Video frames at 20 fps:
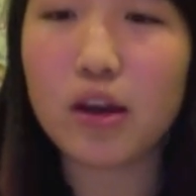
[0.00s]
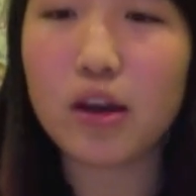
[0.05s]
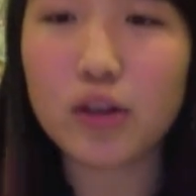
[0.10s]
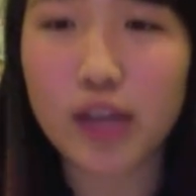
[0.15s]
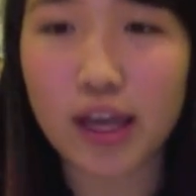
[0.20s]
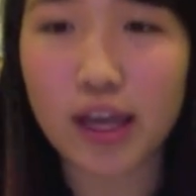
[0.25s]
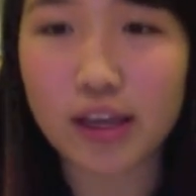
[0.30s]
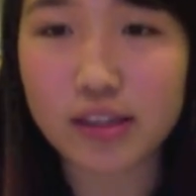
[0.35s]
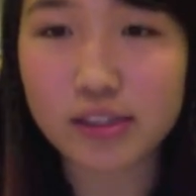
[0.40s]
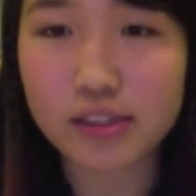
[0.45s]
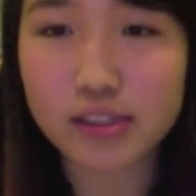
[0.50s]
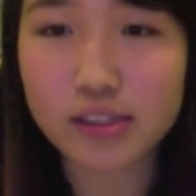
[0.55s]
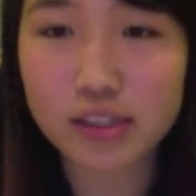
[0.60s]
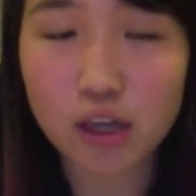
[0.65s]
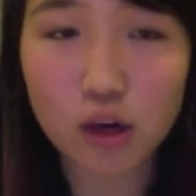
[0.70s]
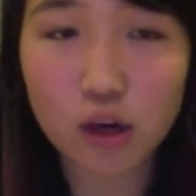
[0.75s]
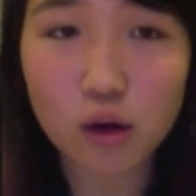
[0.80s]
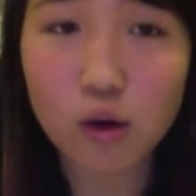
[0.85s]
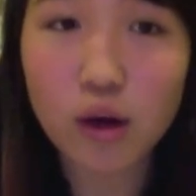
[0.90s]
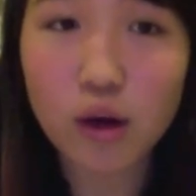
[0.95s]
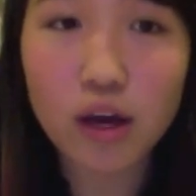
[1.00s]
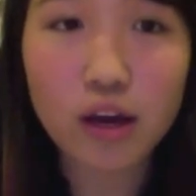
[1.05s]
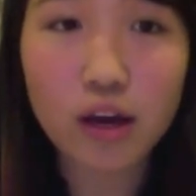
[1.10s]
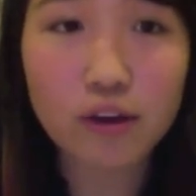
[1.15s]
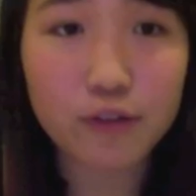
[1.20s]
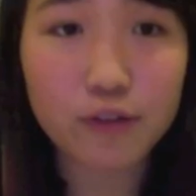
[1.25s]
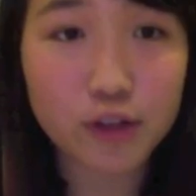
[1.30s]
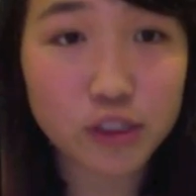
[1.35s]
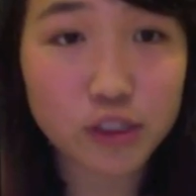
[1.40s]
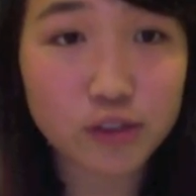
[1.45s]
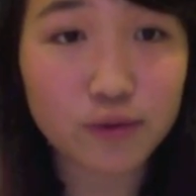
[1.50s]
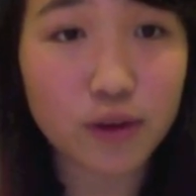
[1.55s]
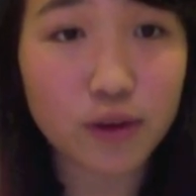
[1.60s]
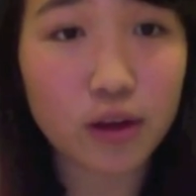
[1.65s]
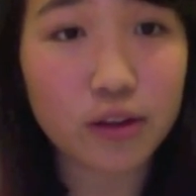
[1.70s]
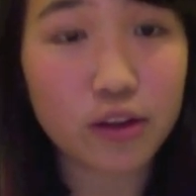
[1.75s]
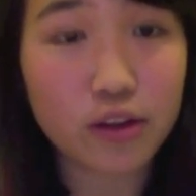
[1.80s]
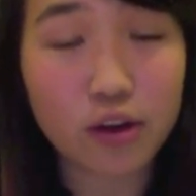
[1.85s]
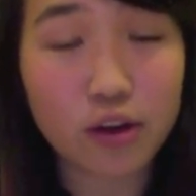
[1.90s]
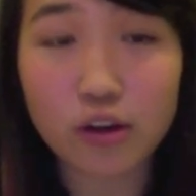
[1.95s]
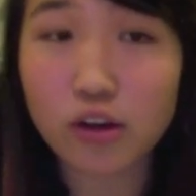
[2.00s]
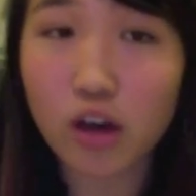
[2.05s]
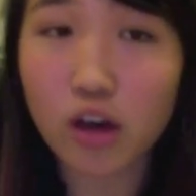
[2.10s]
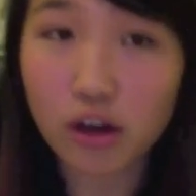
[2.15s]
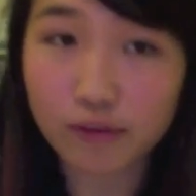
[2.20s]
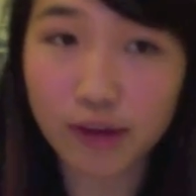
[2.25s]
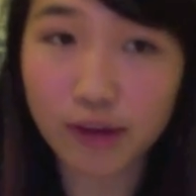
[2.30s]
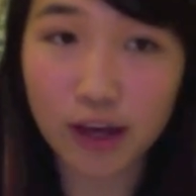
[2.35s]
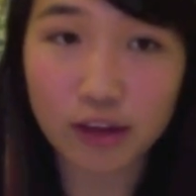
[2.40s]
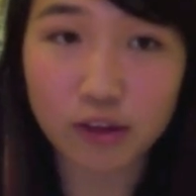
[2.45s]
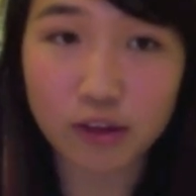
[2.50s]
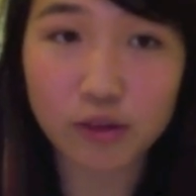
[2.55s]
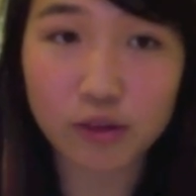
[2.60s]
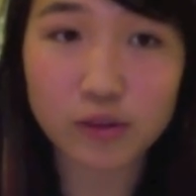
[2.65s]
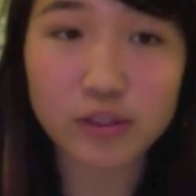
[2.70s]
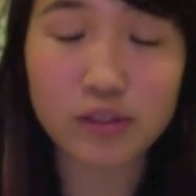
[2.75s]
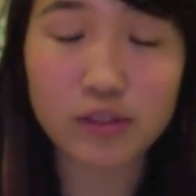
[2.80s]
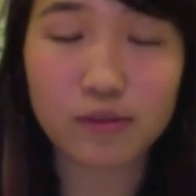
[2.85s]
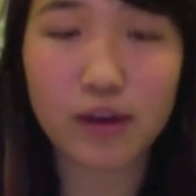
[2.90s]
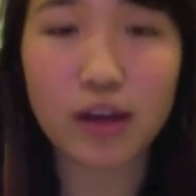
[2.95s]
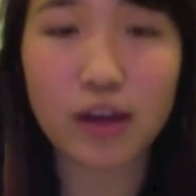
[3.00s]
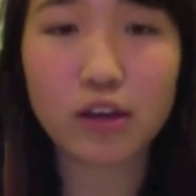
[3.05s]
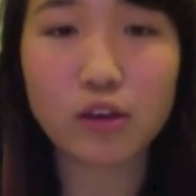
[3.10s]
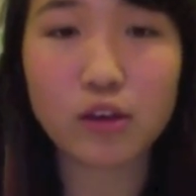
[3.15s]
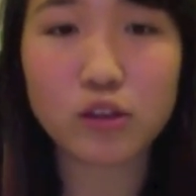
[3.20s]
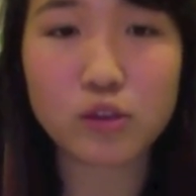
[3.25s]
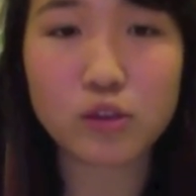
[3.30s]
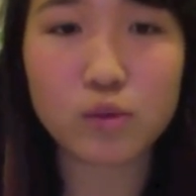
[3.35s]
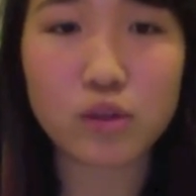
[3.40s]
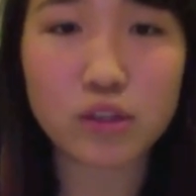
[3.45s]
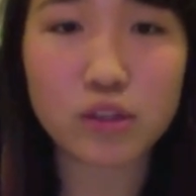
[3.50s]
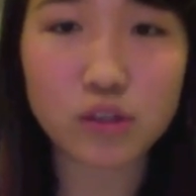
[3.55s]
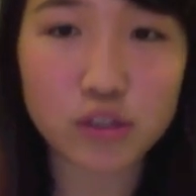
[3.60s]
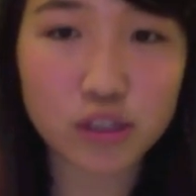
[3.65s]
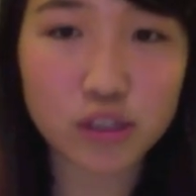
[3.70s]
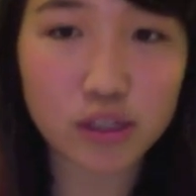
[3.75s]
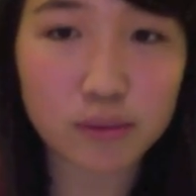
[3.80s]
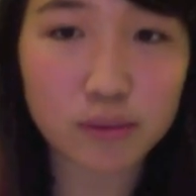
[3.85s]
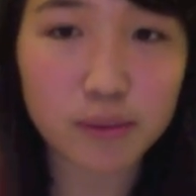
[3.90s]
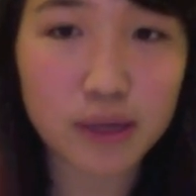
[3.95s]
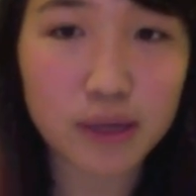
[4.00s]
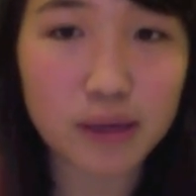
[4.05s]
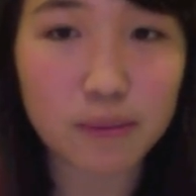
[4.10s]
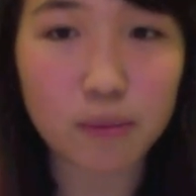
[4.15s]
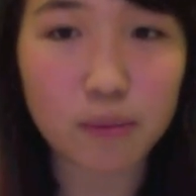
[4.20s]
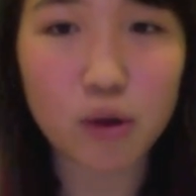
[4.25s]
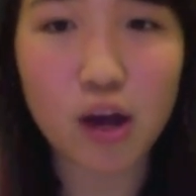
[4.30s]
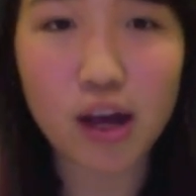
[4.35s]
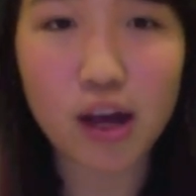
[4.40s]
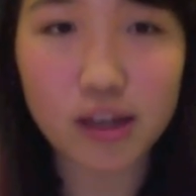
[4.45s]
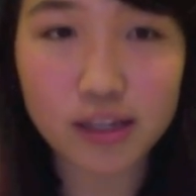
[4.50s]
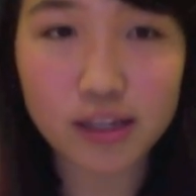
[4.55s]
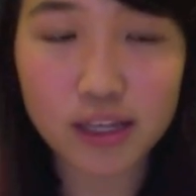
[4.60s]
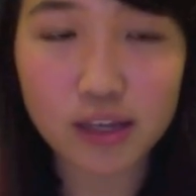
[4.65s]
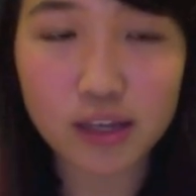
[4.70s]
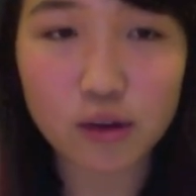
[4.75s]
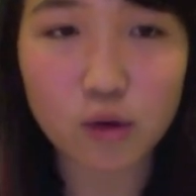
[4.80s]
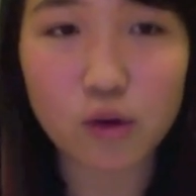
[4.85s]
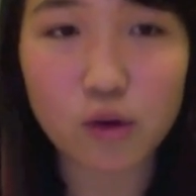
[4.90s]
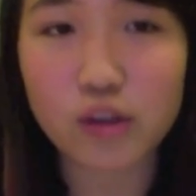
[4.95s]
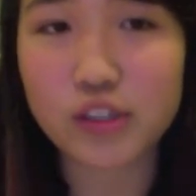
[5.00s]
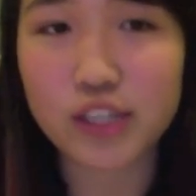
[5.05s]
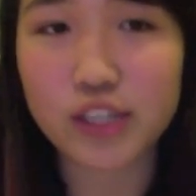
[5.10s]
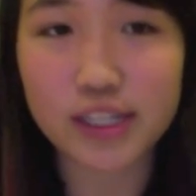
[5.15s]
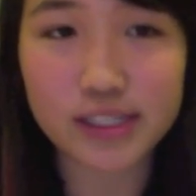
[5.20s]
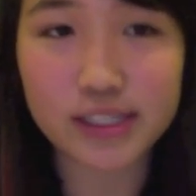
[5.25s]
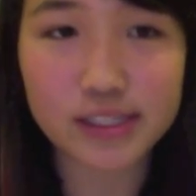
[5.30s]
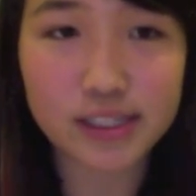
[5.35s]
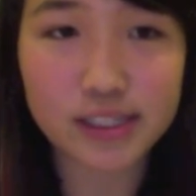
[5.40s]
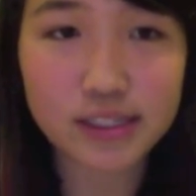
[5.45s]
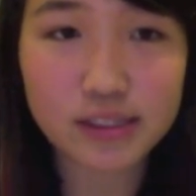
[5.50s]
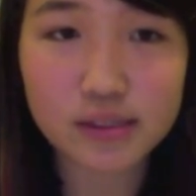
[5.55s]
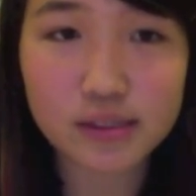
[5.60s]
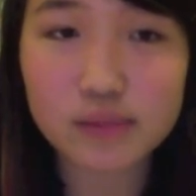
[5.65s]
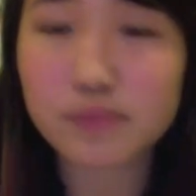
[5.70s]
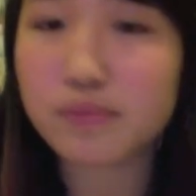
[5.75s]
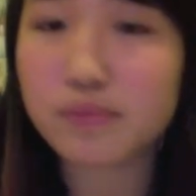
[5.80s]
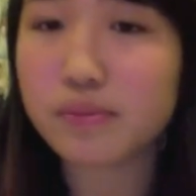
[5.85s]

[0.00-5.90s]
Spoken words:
Okay, so first of all, they're not values. The values would usually be morality or justice.